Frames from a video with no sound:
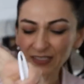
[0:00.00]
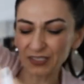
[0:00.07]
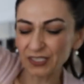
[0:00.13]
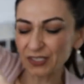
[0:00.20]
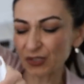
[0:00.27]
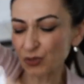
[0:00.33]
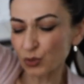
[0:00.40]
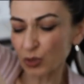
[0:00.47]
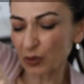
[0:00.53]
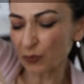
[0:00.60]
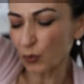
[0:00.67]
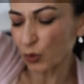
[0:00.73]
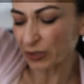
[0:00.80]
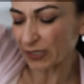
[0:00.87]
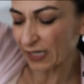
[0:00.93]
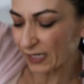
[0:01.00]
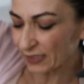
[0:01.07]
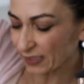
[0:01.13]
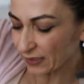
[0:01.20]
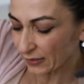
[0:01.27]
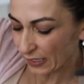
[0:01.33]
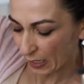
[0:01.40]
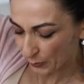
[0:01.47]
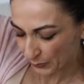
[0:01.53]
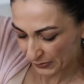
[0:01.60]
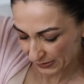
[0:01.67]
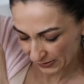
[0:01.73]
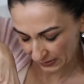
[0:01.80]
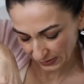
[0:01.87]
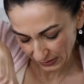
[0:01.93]
Just to avoid any
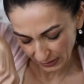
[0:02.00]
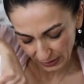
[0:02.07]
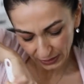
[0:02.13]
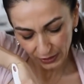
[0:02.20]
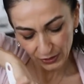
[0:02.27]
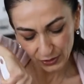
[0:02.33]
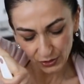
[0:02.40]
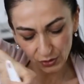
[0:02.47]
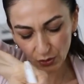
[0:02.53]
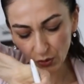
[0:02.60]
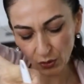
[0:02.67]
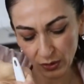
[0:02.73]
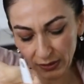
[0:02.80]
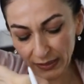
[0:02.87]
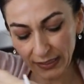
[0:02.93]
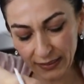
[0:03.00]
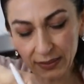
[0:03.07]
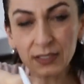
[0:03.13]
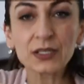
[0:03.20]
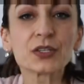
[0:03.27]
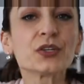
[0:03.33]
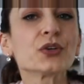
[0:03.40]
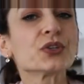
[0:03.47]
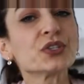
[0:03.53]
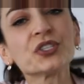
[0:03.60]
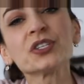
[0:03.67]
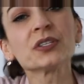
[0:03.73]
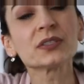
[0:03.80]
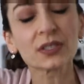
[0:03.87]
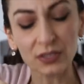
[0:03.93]
lumps, so later your
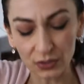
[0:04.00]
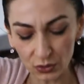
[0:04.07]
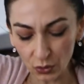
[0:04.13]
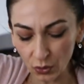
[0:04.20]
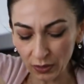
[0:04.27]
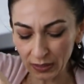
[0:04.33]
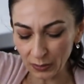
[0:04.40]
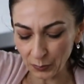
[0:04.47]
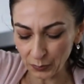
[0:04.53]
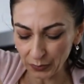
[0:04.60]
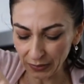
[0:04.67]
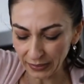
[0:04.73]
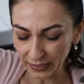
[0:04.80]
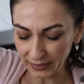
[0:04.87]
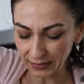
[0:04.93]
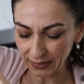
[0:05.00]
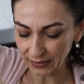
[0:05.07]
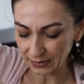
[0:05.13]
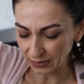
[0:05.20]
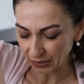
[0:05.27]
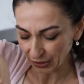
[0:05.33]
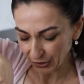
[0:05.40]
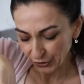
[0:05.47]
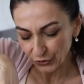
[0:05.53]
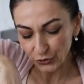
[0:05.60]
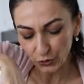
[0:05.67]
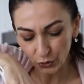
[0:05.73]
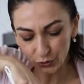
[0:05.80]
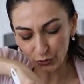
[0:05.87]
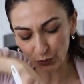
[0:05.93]
children don't complain that
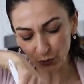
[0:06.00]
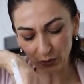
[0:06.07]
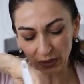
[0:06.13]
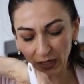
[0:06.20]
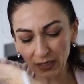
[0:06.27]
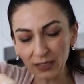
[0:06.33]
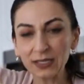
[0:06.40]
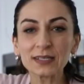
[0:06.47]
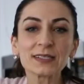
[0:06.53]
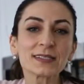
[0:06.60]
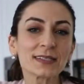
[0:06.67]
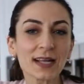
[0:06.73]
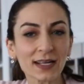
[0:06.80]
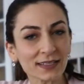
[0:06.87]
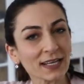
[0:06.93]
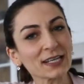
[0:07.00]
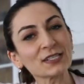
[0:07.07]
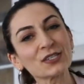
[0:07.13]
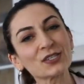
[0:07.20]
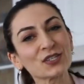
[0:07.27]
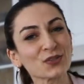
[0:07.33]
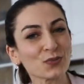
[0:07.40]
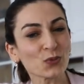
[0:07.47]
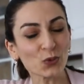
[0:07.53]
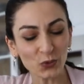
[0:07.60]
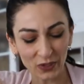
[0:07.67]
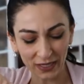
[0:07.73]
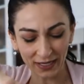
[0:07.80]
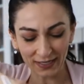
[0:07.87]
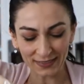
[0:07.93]
your Nutella is not as
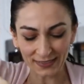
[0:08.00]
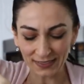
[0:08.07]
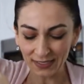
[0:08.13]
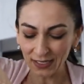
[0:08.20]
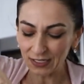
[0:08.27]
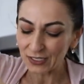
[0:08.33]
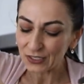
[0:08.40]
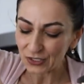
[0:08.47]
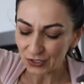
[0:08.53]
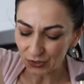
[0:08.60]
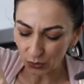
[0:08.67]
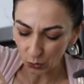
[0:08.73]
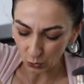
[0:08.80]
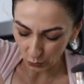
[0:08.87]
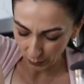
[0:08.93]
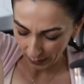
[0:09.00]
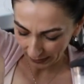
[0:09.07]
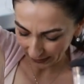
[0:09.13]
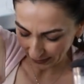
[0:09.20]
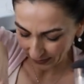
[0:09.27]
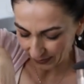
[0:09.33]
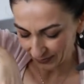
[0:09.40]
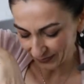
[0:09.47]
smooth as store-bought.